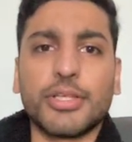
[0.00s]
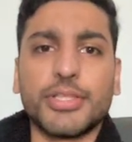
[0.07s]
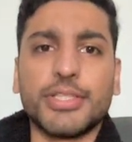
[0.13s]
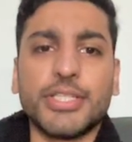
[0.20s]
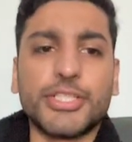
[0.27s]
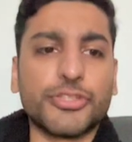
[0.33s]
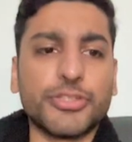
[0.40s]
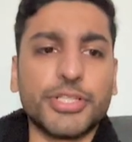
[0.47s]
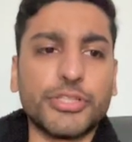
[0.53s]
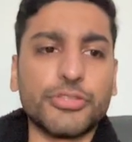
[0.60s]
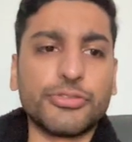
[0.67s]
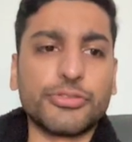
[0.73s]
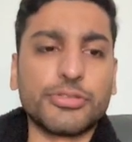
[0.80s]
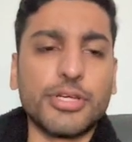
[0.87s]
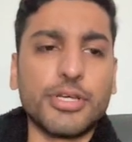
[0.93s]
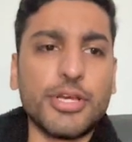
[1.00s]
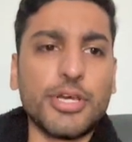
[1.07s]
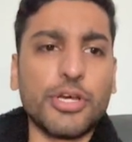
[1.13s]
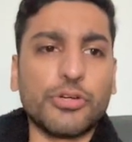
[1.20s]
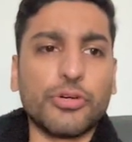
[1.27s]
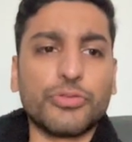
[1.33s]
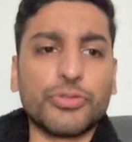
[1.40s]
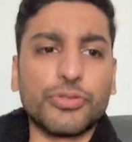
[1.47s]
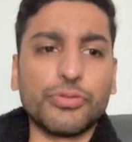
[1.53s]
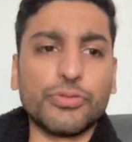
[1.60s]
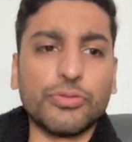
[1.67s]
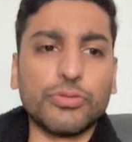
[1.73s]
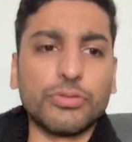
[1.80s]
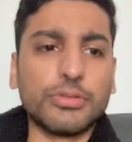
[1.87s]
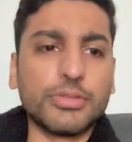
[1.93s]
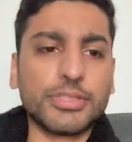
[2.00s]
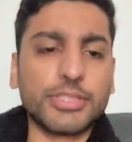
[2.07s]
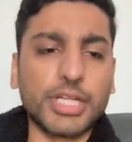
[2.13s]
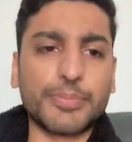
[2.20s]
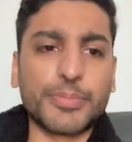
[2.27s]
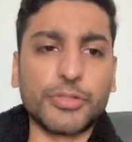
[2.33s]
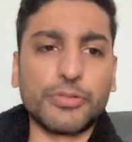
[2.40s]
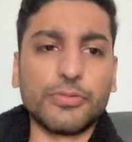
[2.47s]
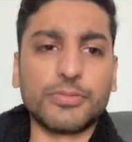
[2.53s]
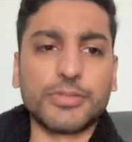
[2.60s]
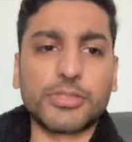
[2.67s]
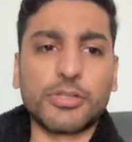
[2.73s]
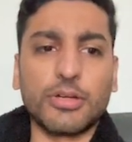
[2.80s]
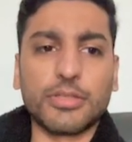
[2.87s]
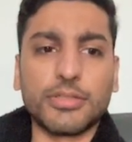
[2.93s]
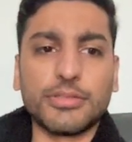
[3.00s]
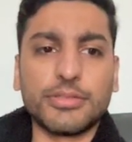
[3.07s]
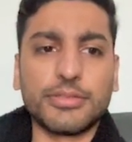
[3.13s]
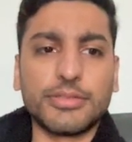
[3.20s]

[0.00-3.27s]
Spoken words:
You can just go to Google, type in Google Scholar,